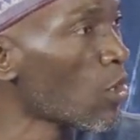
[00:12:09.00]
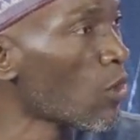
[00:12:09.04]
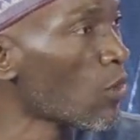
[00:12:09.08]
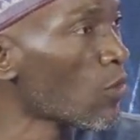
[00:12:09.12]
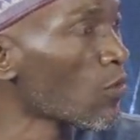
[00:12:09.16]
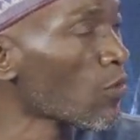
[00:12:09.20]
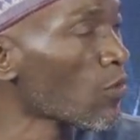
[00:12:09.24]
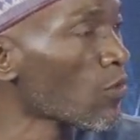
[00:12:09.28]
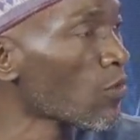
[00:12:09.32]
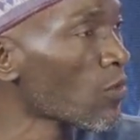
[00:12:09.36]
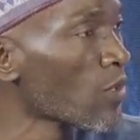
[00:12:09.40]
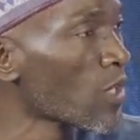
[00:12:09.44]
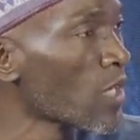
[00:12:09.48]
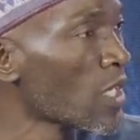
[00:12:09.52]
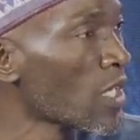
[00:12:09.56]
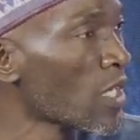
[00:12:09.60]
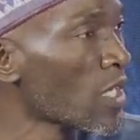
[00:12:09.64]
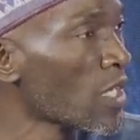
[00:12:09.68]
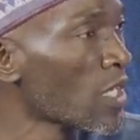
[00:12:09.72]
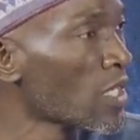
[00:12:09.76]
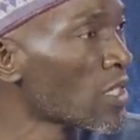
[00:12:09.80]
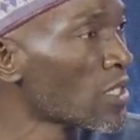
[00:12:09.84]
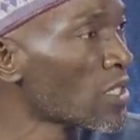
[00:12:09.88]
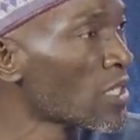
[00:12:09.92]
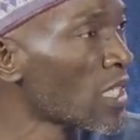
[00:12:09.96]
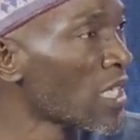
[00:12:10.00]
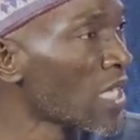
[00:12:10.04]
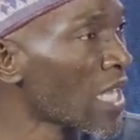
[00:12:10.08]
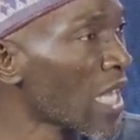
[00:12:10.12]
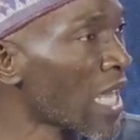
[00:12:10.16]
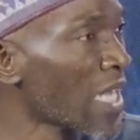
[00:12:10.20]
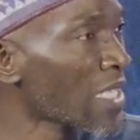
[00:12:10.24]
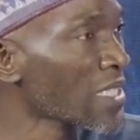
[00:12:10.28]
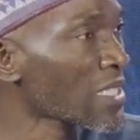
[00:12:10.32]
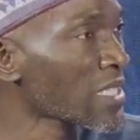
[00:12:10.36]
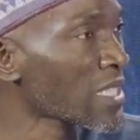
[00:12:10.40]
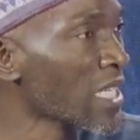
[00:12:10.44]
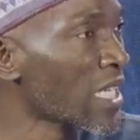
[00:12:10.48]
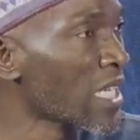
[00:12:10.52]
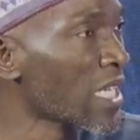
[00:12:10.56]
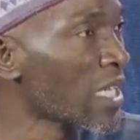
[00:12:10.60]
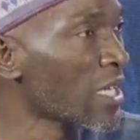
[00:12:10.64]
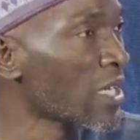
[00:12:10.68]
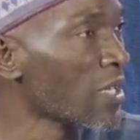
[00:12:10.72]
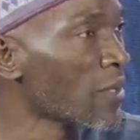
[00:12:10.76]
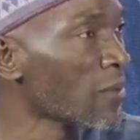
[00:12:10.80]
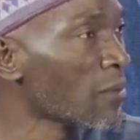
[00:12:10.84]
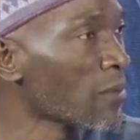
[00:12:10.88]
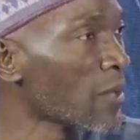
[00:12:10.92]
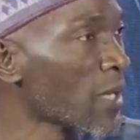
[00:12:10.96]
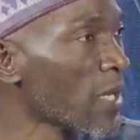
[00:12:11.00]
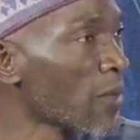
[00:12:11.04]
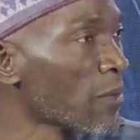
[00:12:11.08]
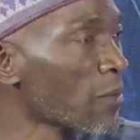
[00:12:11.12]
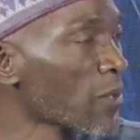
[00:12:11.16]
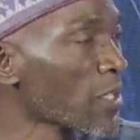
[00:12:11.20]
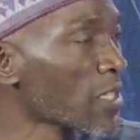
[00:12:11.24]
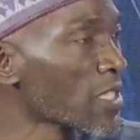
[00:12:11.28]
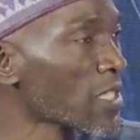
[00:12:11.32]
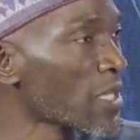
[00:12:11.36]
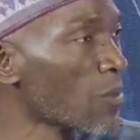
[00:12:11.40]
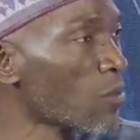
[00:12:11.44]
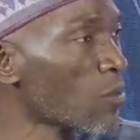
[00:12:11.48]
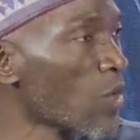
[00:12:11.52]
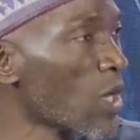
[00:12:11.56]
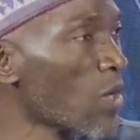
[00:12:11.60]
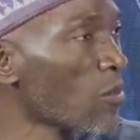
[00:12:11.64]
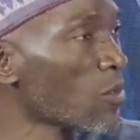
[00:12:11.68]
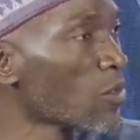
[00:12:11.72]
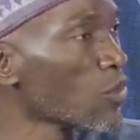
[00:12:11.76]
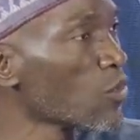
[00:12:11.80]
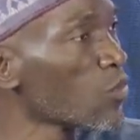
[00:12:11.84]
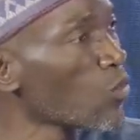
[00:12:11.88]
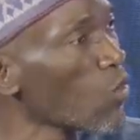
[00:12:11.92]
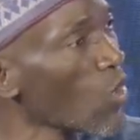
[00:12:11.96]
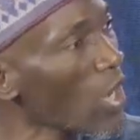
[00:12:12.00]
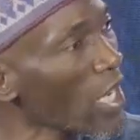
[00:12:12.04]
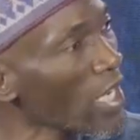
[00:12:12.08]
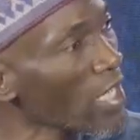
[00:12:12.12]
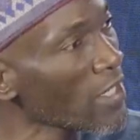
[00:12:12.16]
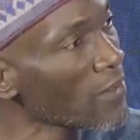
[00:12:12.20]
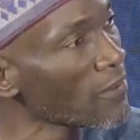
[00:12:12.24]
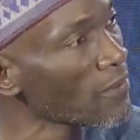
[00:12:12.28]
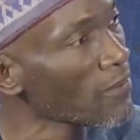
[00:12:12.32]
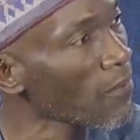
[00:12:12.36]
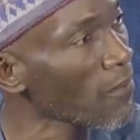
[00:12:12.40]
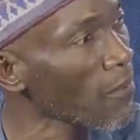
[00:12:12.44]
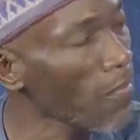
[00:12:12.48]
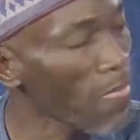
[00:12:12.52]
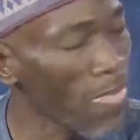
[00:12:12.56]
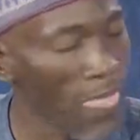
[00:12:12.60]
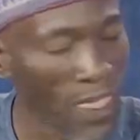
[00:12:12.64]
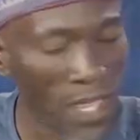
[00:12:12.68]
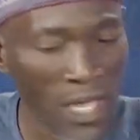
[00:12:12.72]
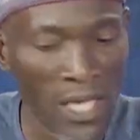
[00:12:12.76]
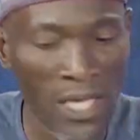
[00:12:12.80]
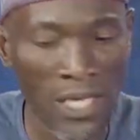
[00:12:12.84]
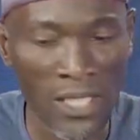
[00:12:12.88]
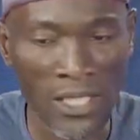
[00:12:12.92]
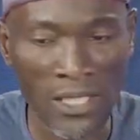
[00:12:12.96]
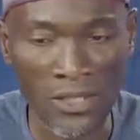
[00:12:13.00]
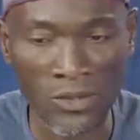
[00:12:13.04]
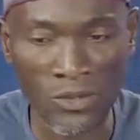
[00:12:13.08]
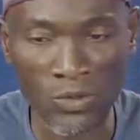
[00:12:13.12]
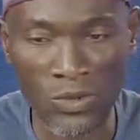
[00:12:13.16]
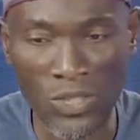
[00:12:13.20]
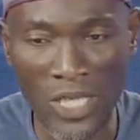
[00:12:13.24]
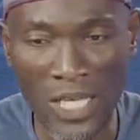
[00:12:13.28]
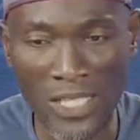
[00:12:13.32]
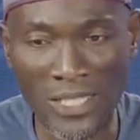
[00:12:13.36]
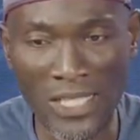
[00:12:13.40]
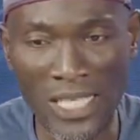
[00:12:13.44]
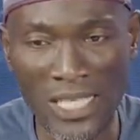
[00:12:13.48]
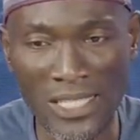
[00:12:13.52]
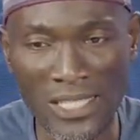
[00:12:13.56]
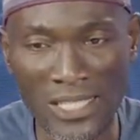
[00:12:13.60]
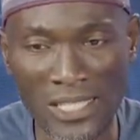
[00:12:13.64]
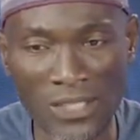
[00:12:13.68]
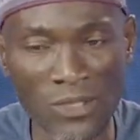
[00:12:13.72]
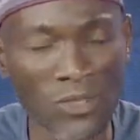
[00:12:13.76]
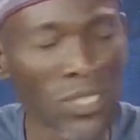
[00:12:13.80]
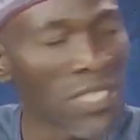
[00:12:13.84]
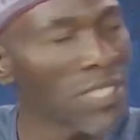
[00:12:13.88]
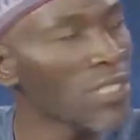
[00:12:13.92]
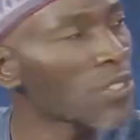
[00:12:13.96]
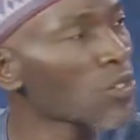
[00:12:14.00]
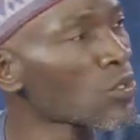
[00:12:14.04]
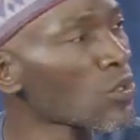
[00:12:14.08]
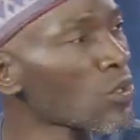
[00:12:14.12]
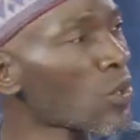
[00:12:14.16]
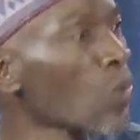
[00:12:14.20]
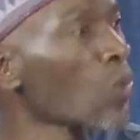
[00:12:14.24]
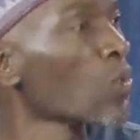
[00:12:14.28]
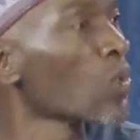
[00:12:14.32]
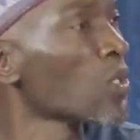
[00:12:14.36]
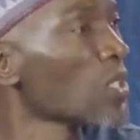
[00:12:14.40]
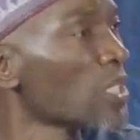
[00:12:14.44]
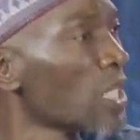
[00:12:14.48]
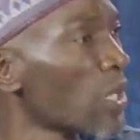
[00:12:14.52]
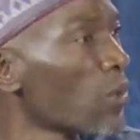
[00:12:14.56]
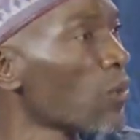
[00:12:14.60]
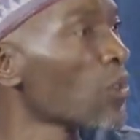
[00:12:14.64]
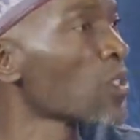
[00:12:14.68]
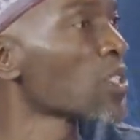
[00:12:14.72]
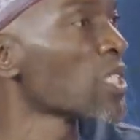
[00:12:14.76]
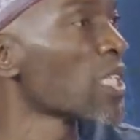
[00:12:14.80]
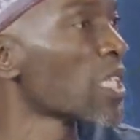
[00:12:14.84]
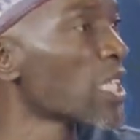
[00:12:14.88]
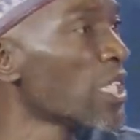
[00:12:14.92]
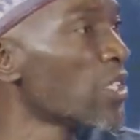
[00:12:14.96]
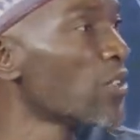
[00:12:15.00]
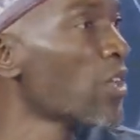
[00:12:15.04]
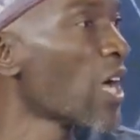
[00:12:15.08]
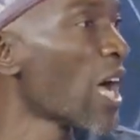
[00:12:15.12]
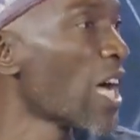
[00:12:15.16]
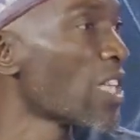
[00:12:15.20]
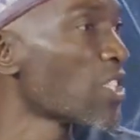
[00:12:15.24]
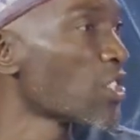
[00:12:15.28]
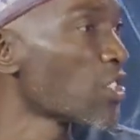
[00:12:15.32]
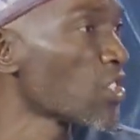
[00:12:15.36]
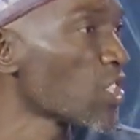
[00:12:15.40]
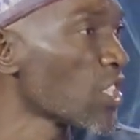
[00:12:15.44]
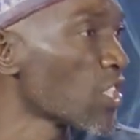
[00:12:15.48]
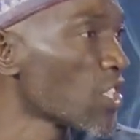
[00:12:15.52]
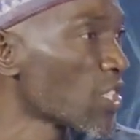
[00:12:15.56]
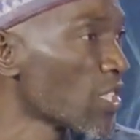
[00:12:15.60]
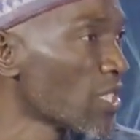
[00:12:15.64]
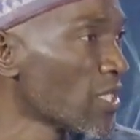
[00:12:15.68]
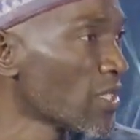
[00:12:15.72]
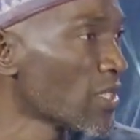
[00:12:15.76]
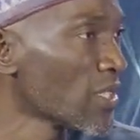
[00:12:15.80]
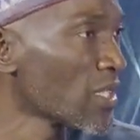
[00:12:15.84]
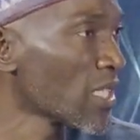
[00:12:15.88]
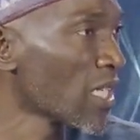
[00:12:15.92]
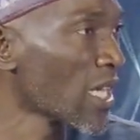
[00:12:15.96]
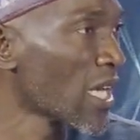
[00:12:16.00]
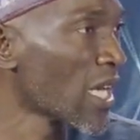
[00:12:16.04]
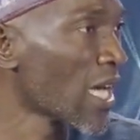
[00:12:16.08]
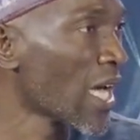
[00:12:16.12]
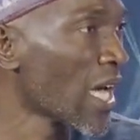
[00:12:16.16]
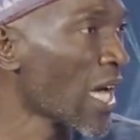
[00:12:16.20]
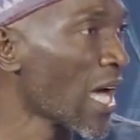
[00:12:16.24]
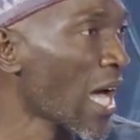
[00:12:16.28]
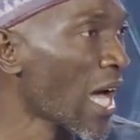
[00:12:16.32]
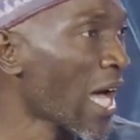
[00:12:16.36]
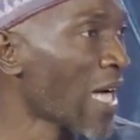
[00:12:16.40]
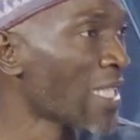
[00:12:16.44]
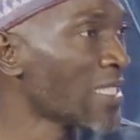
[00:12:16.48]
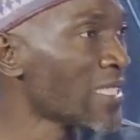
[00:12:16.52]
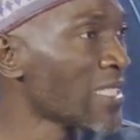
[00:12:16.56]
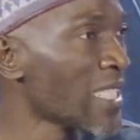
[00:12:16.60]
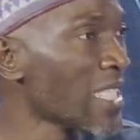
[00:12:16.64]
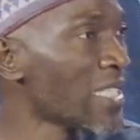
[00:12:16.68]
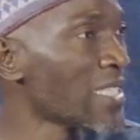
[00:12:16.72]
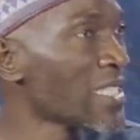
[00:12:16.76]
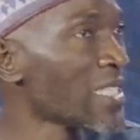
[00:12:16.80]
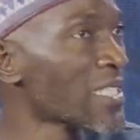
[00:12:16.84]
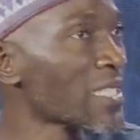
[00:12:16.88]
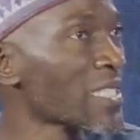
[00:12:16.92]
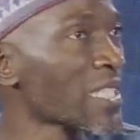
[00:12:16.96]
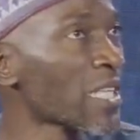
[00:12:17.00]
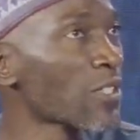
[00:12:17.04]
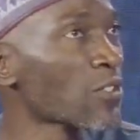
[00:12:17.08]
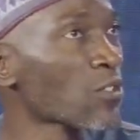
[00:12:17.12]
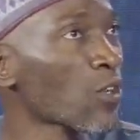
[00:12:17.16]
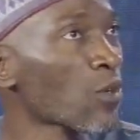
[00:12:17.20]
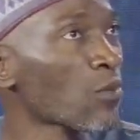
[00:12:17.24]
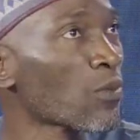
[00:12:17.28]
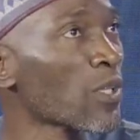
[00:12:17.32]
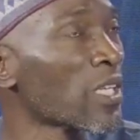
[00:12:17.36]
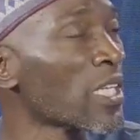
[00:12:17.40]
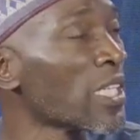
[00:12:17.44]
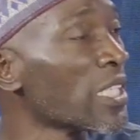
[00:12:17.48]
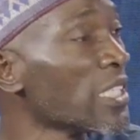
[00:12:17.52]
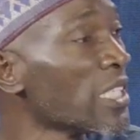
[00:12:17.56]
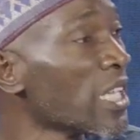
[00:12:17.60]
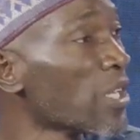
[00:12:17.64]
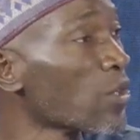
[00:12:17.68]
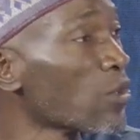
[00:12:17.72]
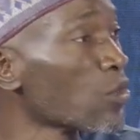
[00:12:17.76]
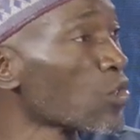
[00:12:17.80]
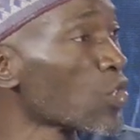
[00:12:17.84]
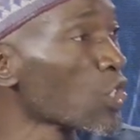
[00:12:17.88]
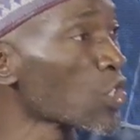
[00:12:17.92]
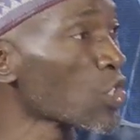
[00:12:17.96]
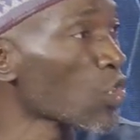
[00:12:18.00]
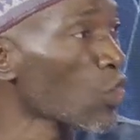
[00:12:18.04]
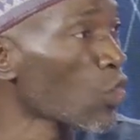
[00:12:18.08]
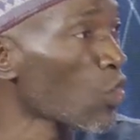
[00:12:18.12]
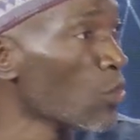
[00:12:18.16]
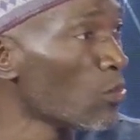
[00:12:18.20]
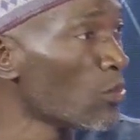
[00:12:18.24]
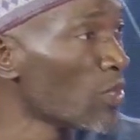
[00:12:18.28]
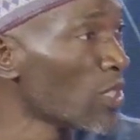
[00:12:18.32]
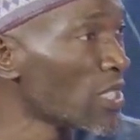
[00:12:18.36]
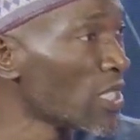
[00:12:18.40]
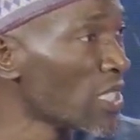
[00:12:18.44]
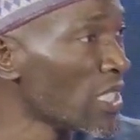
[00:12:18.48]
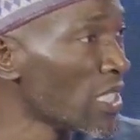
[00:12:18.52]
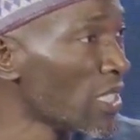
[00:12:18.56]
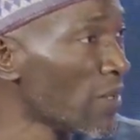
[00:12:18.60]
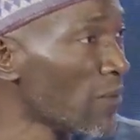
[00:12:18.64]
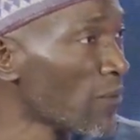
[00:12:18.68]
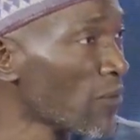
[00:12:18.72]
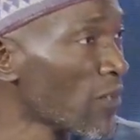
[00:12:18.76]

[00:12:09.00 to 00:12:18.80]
of the last President Muhammadu Buhari, yes, 2016, so there was a renewed agitation. And then they set up a renegotiation committee.